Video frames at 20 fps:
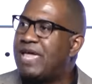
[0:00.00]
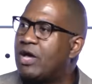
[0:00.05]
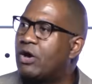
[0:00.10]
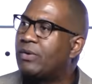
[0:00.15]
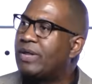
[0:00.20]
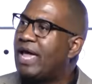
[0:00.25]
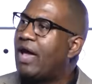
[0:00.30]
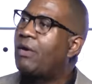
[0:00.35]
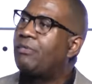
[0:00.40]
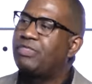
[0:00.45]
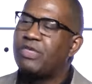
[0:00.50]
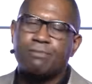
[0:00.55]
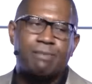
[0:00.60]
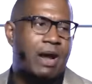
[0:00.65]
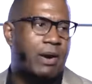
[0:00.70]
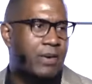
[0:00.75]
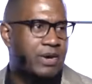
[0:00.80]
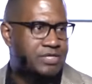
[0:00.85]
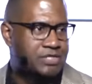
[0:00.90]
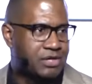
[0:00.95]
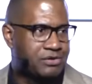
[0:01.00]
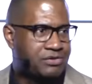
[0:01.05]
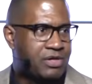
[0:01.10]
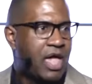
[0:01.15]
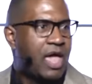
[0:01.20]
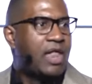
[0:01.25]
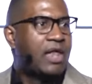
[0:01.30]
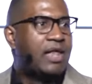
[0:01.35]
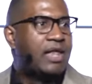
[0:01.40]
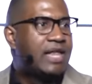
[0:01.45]
build healthy marriages:
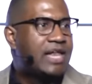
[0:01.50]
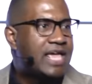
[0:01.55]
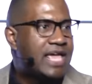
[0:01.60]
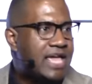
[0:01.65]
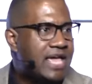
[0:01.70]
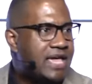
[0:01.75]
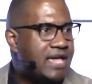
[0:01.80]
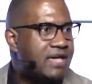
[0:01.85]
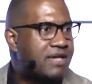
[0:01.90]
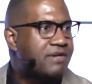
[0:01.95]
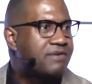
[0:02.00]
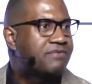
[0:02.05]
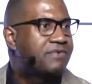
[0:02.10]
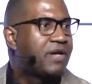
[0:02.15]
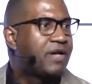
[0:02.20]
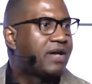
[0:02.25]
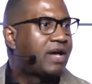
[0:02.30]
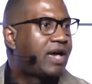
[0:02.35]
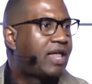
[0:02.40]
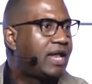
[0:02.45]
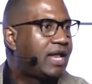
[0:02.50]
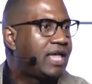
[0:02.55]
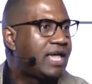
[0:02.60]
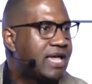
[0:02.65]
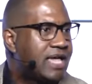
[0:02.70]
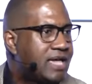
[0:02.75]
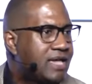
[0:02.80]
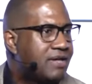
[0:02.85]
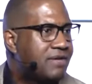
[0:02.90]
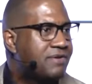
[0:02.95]
leave,
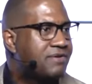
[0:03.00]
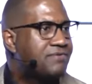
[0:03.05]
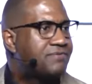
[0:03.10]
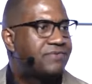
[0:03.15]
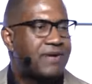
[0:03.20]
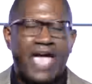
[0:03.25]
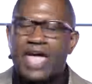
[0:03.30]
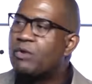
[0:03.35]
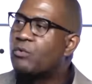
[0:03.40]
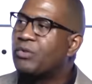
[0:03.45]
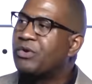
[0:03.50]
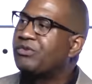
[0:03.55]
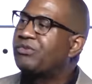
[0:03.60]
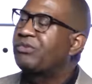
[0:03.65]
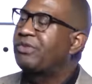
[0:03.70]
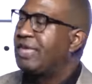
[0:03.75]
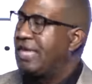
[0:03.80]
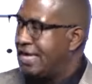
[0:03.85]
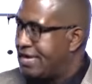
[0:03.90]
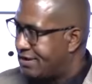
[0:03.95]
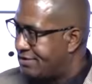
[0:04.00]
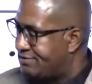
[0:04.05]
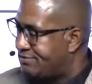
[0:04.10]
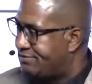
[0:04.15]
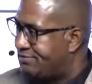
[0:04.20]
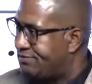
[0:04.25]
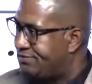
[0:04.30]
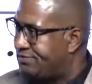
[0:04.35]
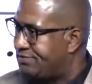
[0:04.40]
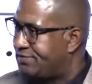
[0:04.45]
cleave, and receive.
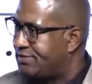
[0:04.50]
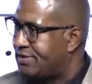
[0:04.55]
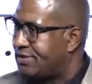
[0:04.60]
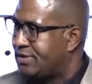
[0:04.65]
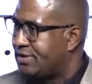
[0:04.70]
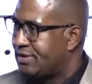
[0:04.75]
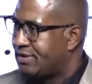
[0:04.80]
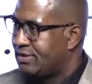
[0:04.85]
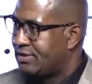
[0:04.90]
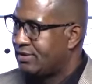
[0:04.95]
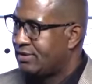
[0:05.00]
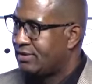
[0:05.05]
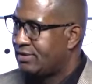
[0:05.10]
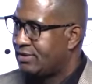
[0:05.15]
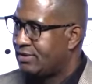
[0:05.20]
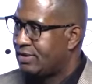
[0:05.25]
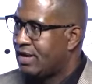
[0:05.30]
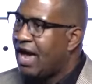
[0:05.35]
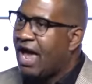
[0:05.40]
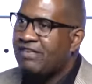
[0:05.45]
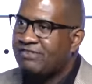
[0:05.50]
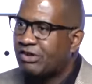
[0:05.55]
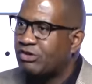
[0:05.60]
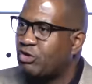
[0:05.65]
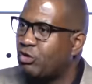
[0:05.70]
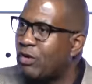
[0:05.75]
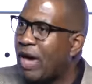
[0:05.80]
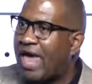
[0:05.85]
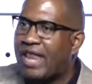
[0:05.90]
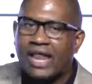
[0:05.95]
He
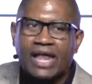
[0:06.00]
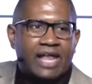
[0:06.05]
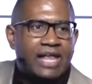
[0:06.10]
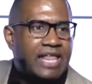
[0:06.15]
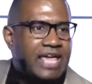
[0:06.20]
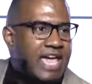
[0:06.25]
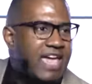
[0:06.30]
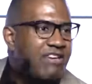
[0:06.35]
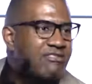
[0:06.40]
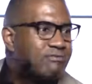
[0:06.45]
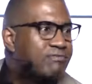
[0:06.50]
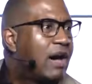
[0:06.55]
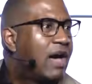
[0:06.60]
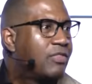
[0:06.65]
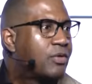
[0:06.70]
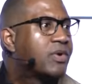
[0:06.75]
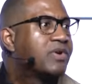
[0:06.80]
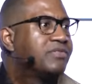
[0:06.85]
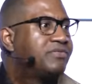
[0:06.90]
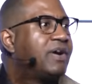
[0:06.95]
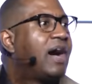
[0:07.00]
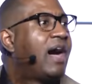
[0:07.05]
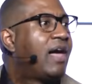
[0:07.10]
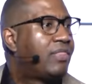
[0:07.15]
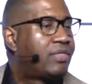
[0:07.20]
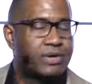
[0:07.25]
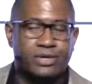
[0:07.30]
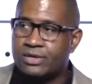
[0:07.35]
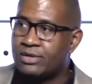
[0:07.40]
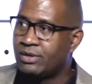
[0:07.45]
says you got to leave mother and
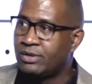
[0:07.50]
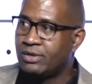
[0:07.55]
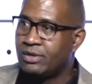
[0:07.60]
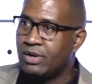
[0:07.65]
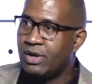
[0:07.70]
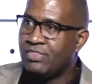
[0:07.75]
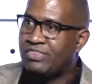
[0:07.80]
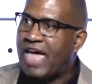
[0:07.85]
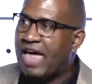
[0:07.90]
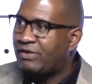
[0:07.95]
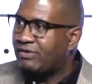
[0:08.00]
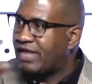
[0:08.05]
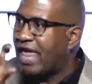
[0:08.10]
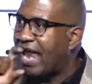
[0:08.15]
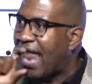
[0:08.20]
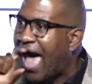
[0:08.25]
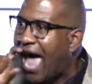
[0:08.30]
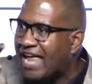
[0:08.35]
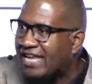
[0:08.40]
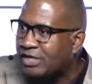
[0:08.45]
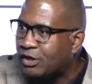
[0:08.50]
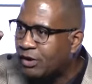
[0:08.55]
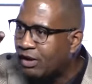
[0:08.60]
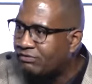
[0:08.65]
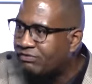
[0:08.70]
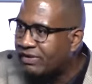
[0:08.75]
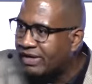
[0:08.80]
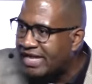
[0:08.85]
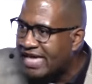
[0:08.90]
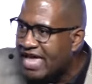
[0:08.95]
father. That ideal
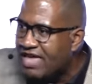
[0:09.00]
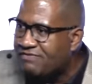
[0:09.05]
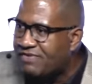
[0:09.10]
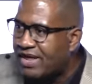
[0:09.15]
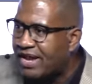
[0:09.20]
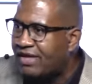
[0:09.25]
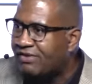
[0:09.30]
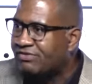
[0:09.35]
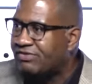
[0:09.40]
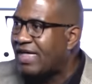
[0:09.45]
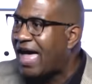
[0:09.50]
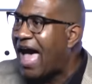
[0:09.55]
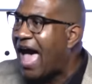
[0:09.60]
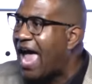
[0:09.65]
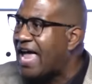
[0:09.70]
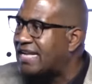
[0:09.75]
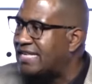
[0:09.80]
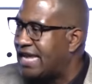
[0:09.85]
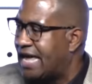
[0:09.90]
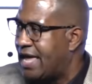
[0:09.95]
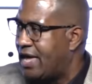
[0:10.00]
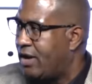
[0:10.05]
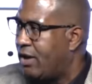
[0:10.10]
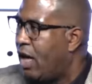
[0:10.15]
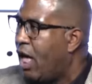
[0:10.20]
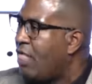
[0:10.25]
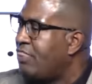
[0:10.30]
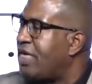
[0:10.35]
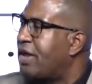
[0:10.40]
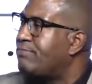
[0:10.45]
of leaving is the
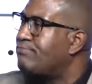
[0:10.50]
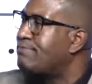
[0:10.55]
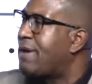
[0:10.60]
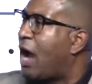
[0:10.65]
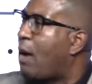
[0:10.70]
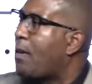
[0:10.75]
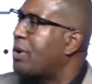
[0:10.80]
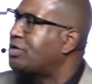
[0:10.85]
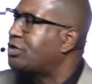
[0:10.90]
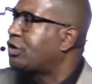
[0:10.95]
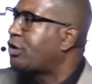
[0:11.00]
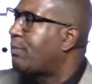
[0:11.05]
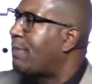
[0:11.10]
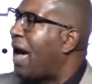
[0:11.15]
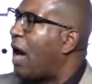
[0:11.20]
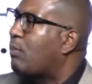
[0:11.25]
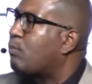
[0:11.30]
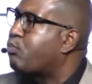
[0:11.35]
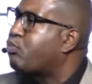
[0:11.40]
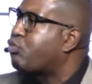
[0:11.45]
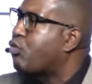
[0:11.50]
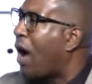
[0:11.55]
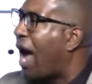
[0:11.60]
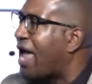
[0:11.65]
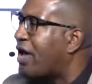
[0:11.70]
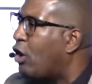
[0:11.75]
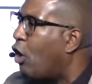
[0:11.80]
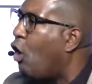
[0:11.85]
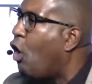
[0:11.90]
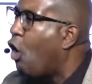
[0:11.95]
idea that marriage is about
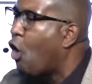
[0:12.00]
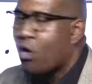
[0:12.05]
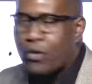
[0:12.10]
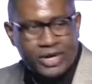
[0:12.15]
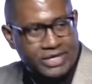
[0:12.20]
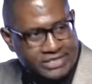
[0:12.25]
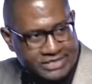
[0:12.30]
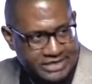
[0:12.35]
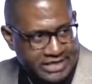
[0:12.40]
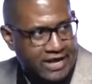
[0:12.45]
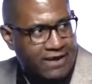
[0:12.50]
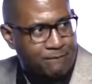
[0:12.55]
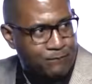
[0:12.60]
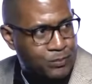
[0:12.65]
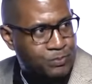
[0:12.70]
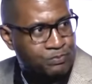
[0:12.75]
priority.